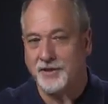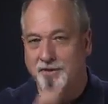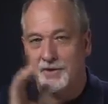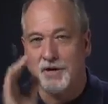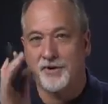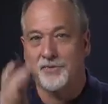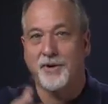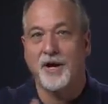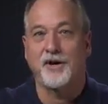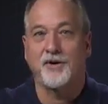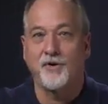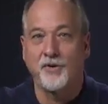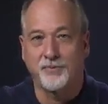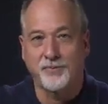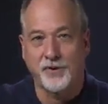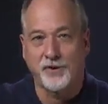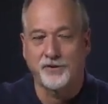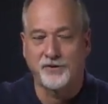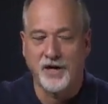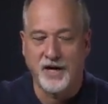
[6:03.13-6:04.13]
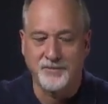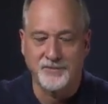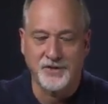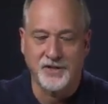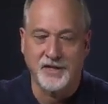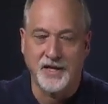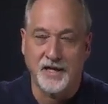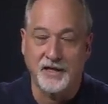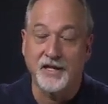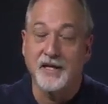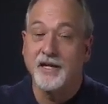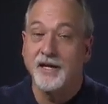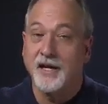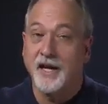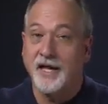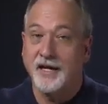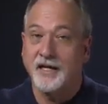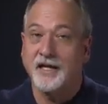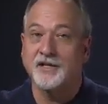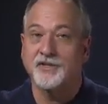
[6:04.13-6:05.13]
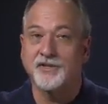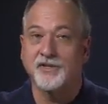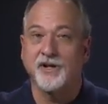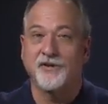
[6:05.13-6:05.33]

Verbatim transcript: they try to write whole programs in that. And it gets